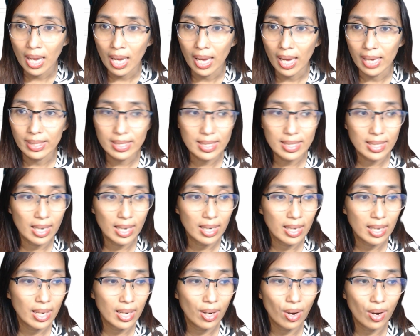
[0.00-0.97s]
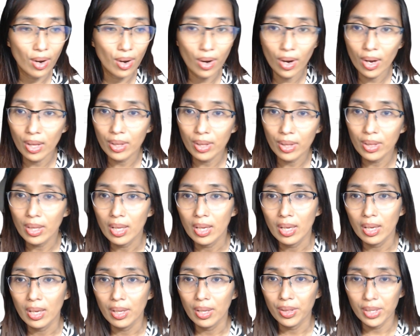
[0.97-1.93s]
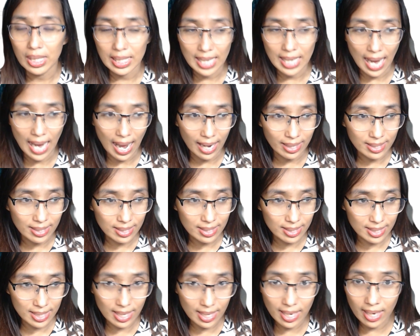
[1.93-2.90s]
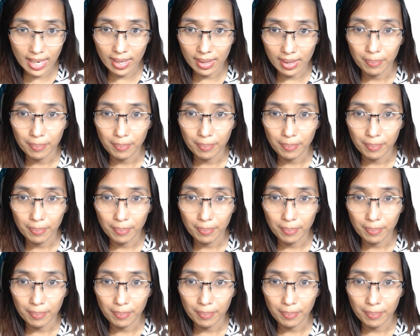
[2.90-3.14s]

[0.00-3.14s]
and study all the tasks in it,